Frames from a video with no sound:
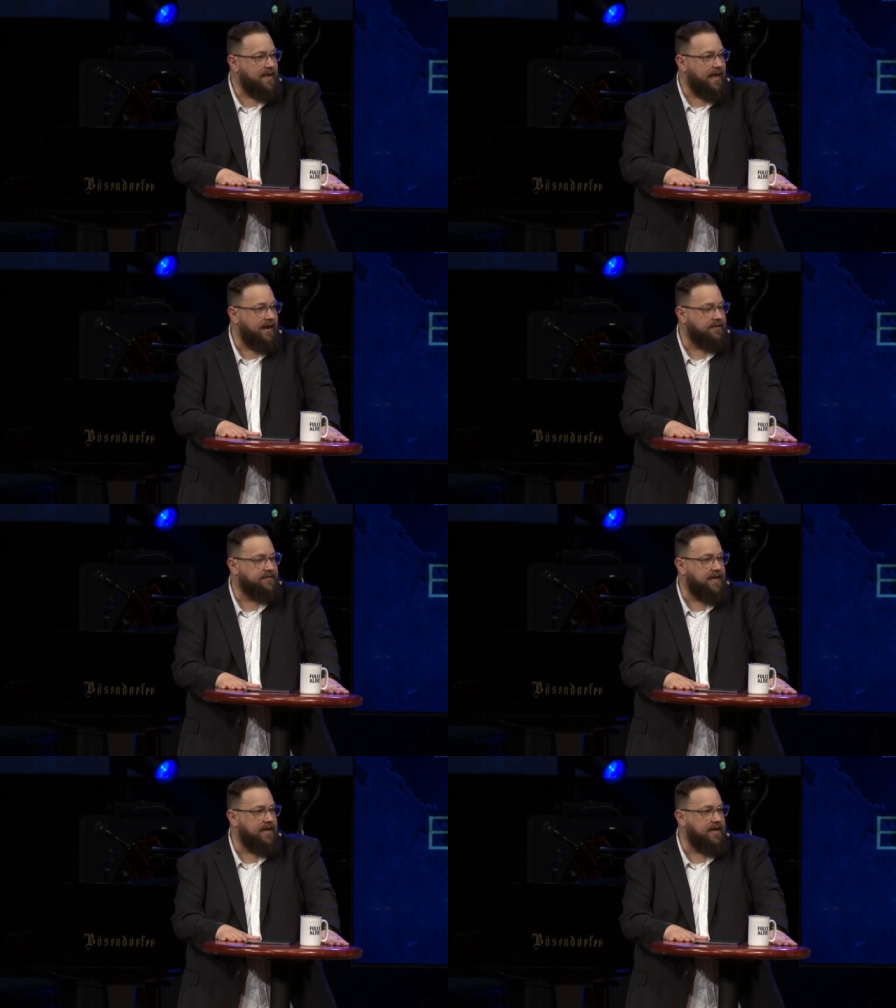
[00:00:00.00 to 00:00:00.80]
And I'll
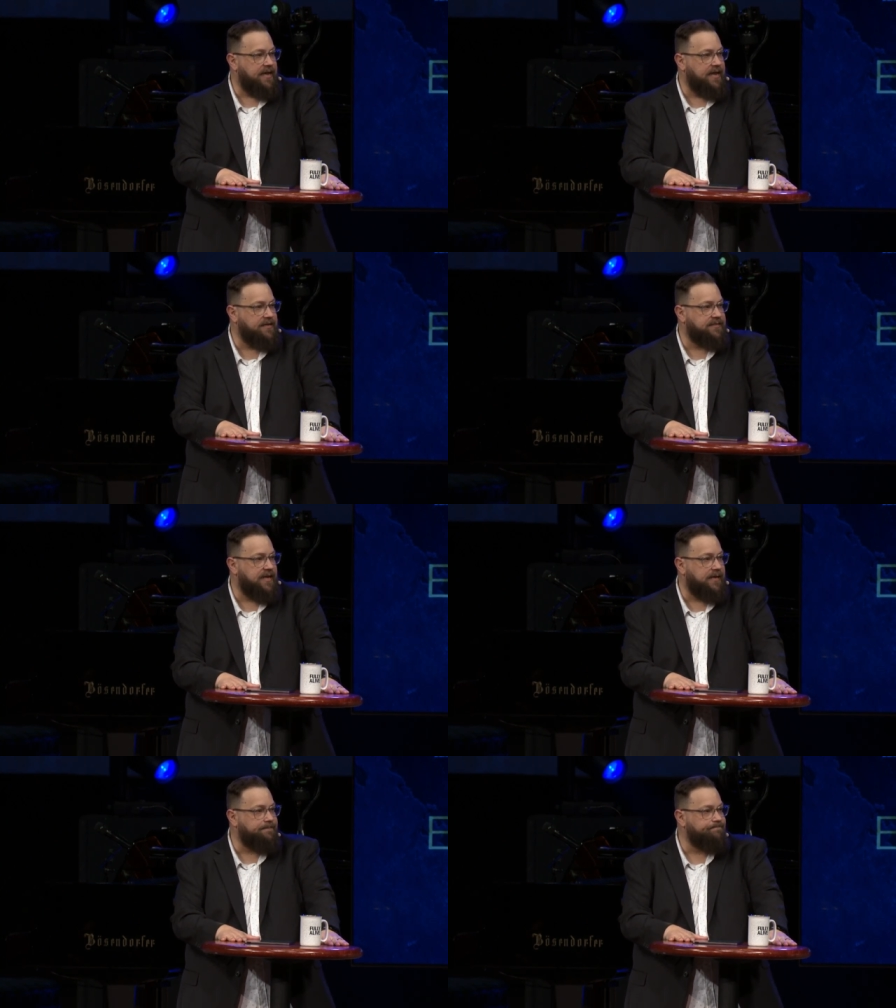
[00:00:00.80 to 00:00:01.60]
tell you, he's
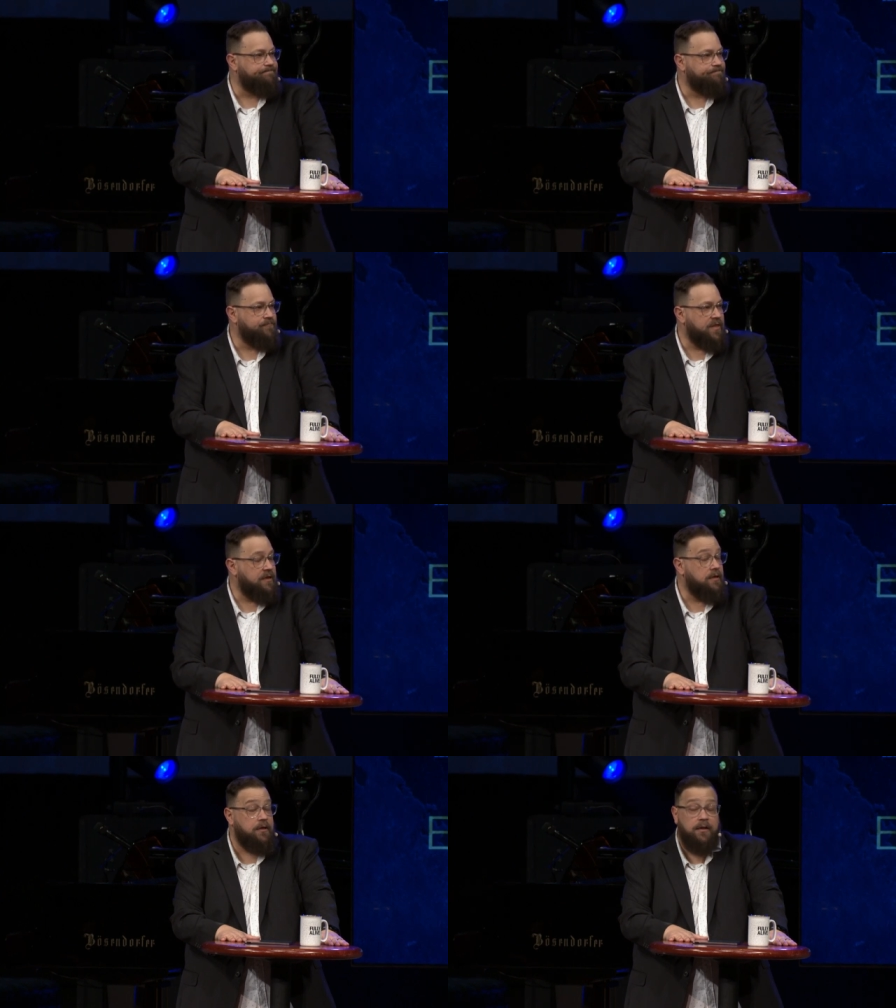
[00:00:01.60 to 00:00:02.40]
um,
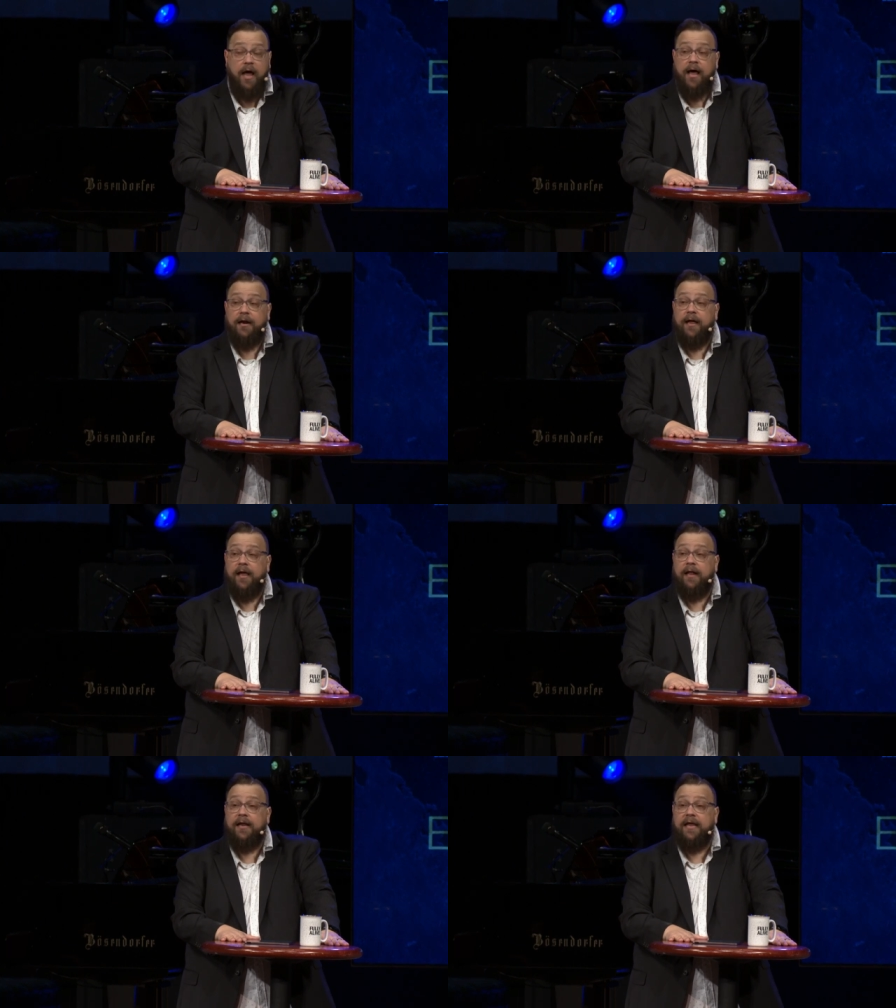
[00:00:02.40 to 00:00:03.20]
not
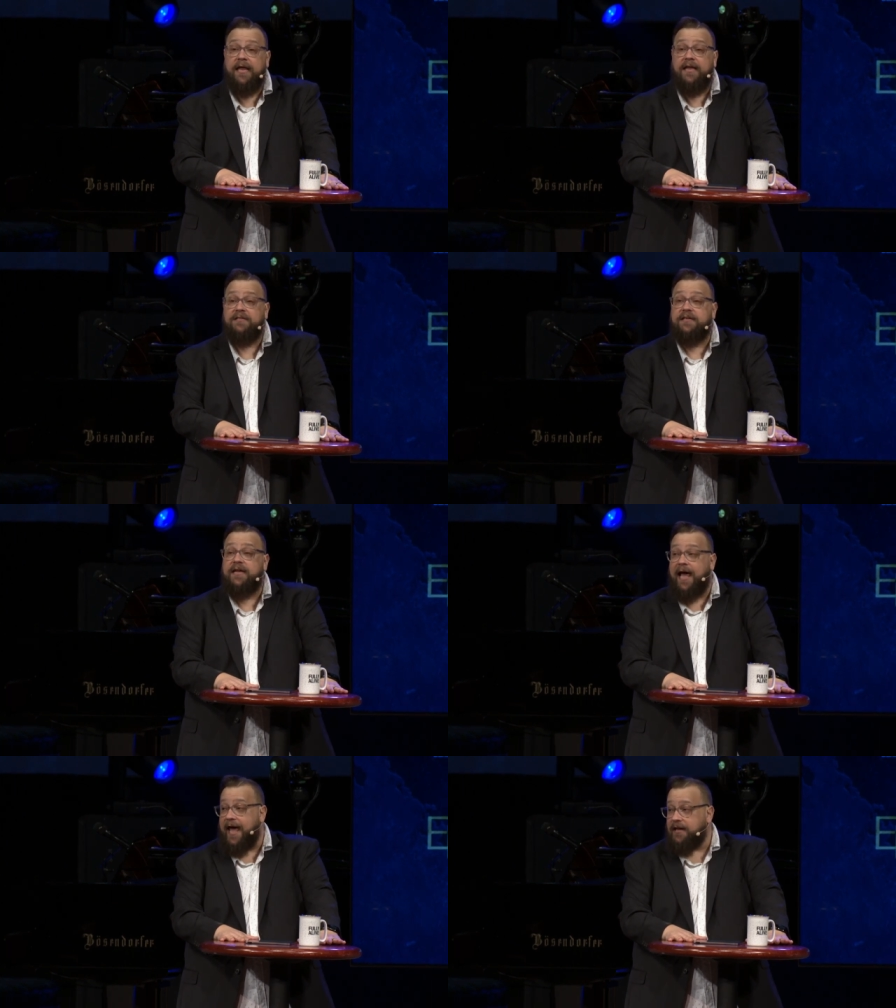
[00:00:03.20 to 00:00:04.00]
an
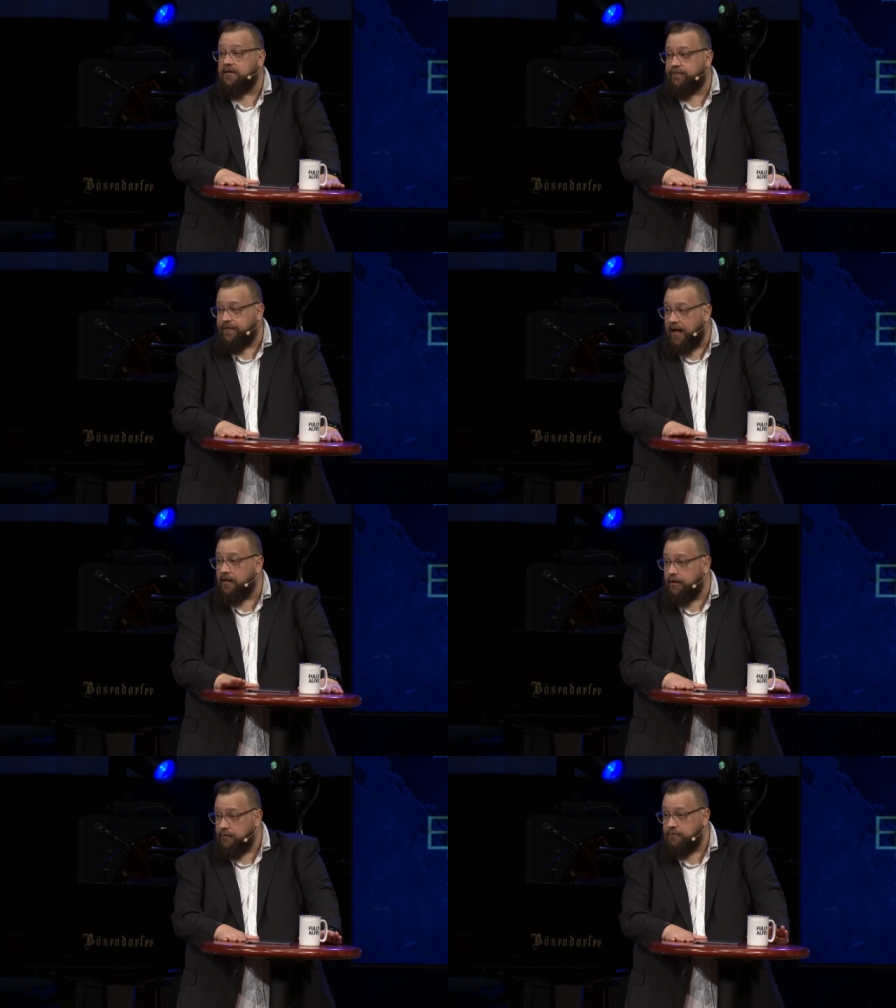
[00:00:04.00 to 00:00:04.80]
easy act to
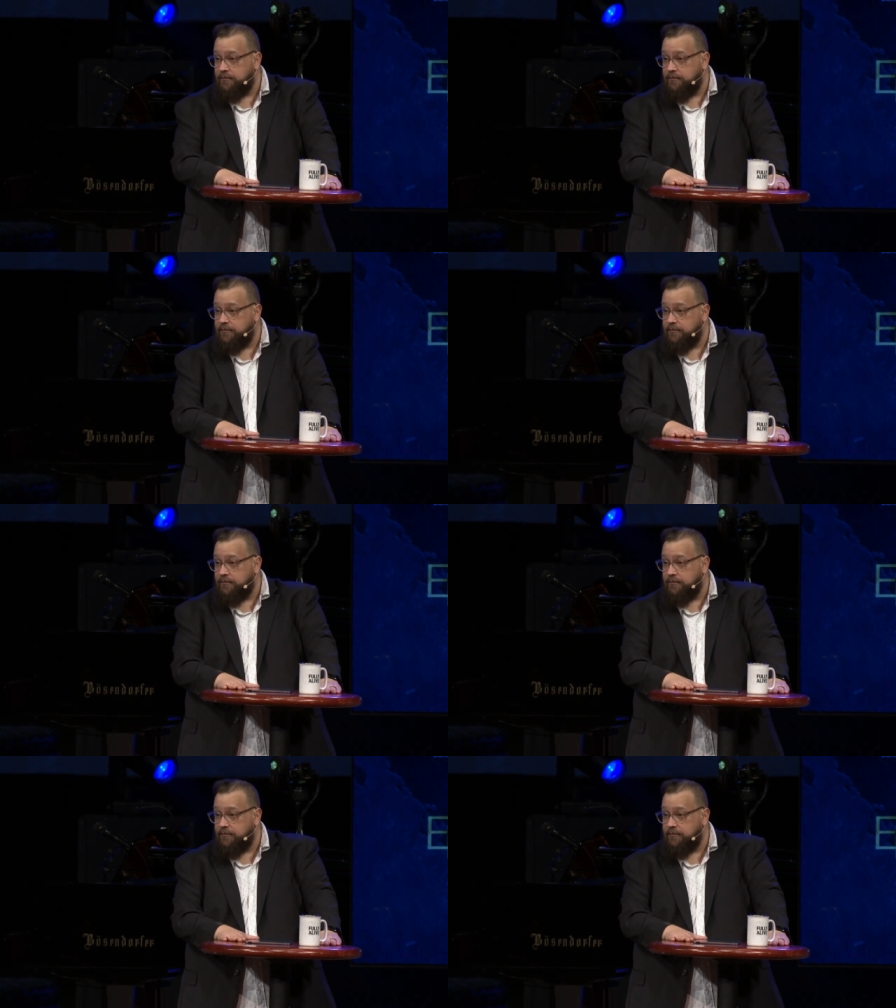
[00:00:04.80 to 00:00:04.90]
follow.